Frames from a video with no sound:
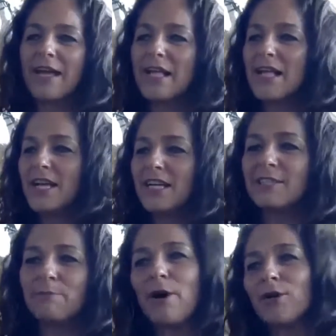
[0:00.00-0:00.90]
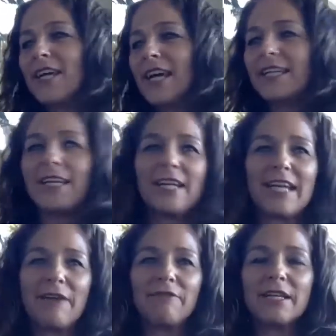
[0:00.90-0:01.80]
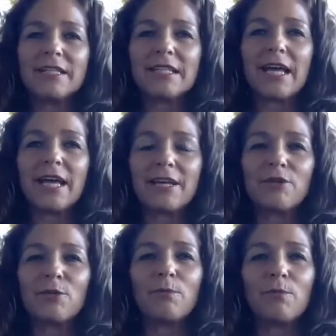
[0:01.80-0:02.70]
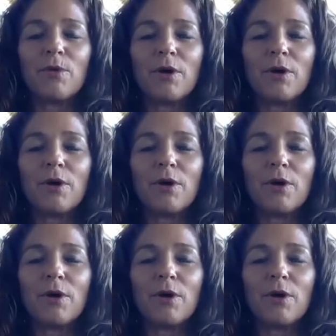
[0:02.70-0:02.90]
it's about getting and having, it's like the